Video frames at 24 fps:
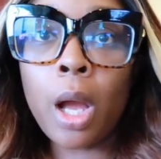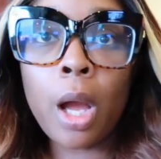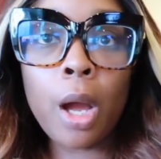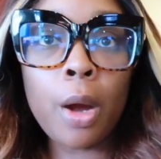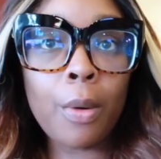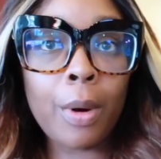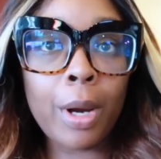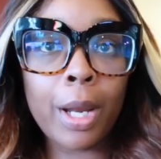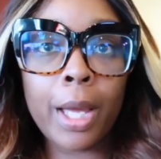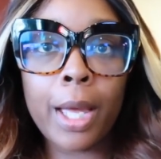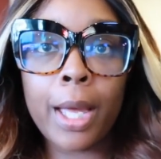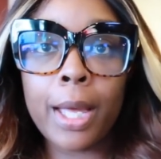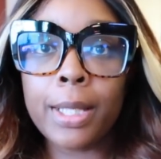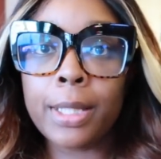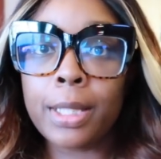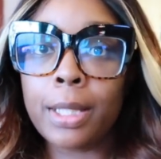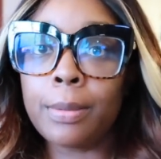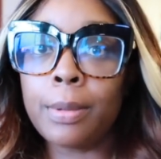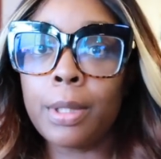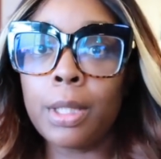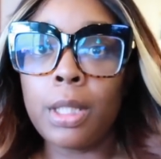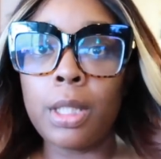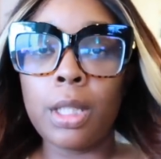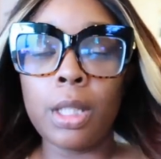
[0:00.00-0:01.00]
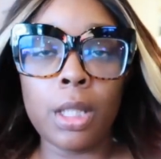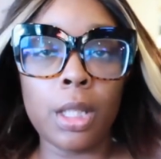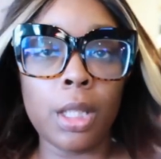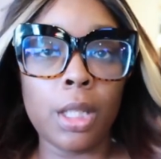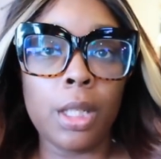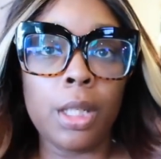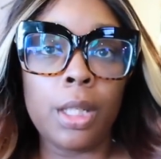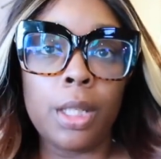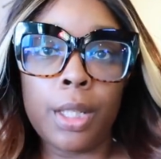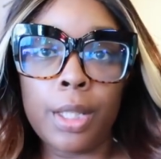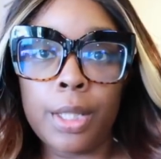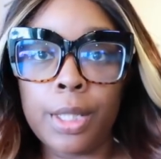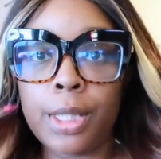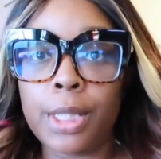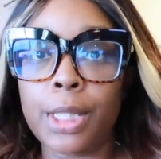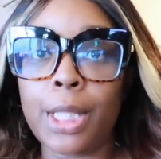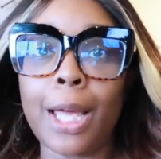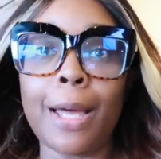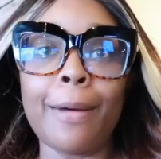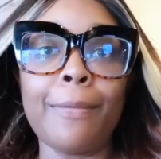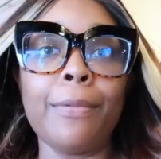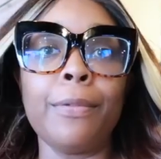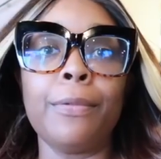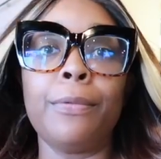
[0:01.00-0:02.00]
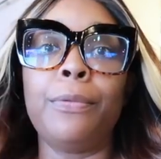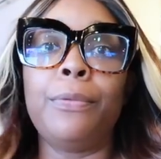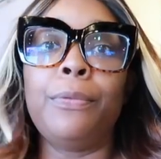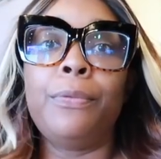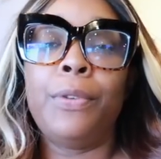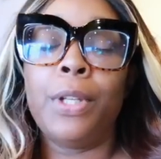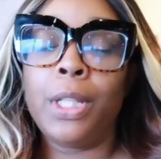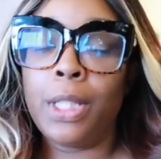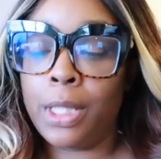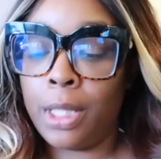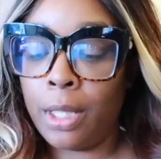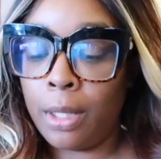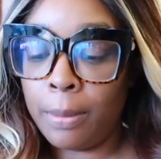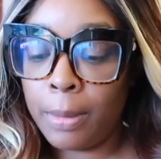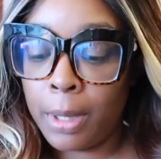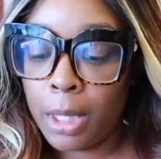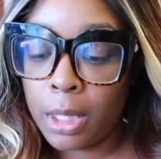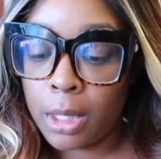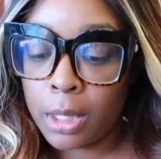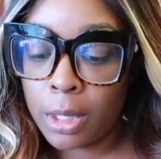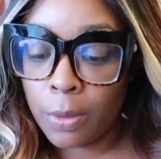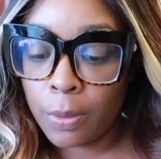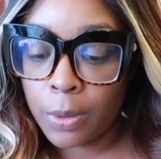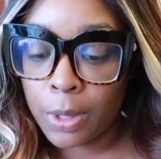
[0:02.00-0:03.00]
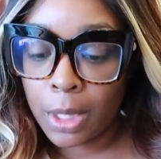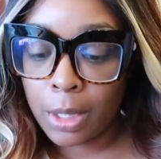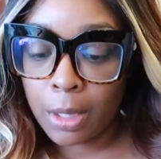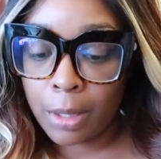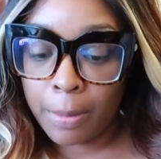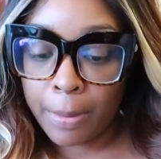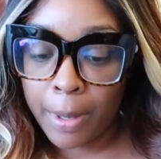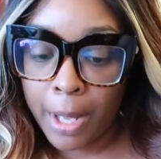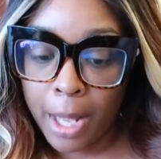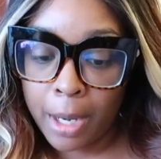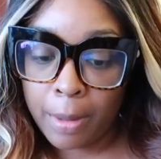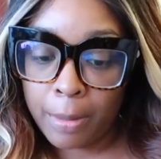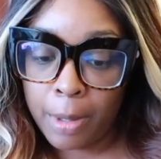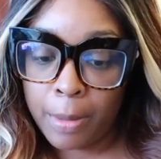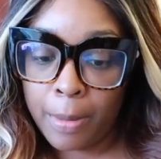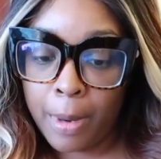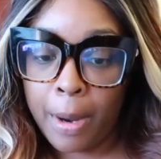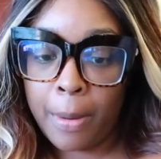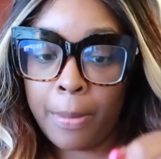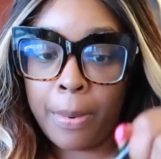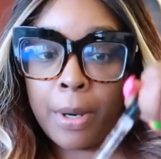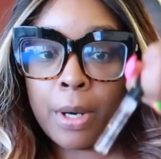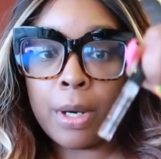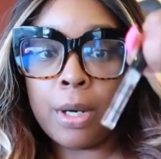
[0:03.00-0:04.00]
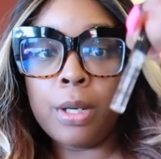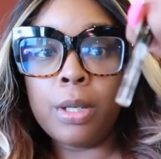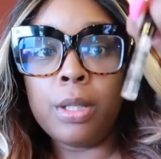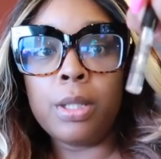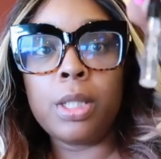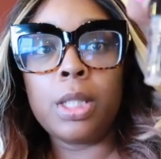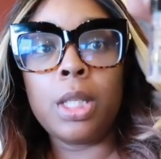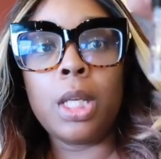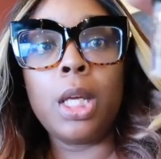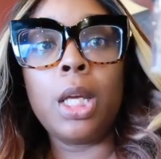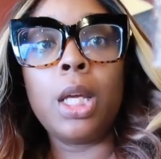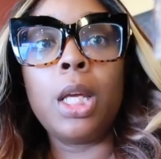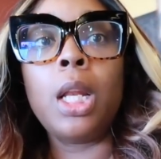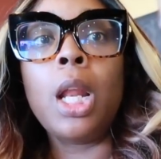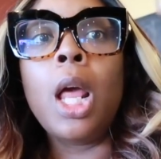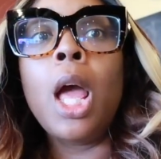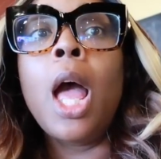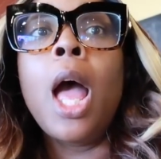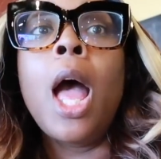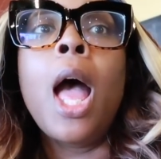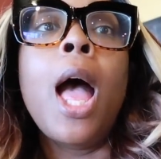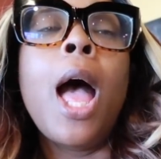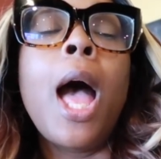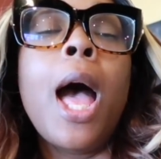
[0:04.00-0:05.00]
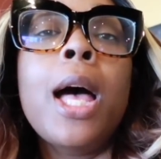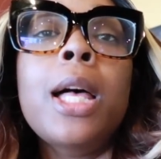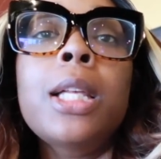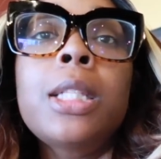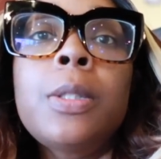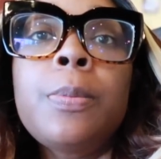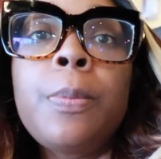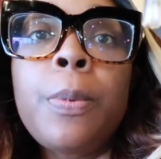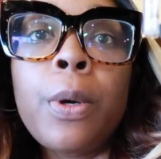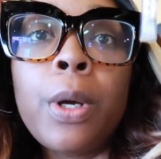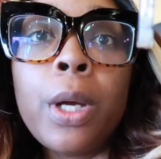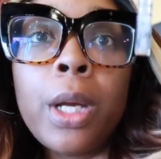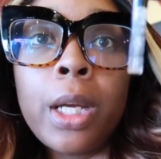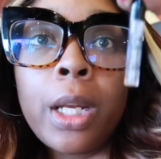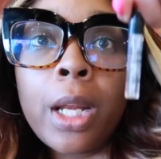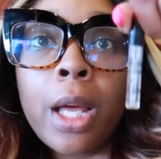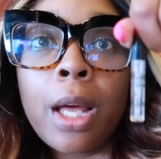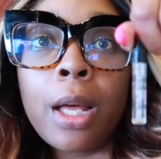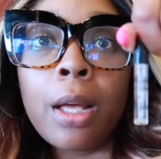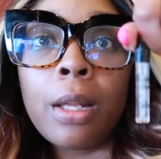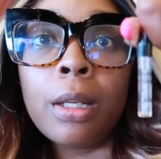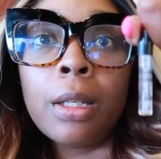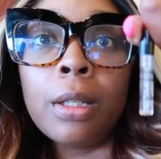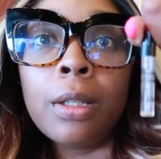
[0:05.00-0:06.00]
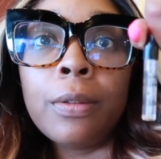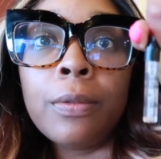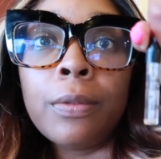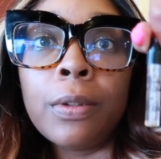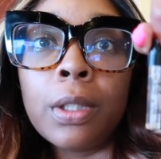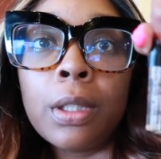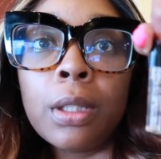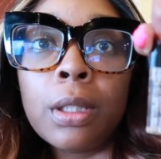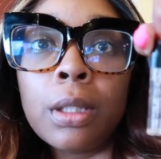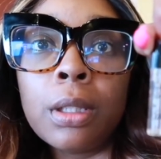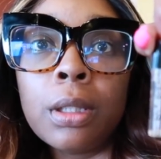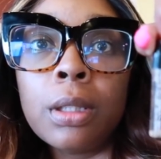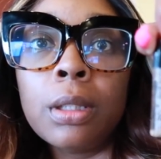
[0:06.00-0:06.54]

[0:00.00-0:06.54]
All right, guys. that's After big enough stop 15 minutes, it was at the bottom of my purse, and I sprayed all of it.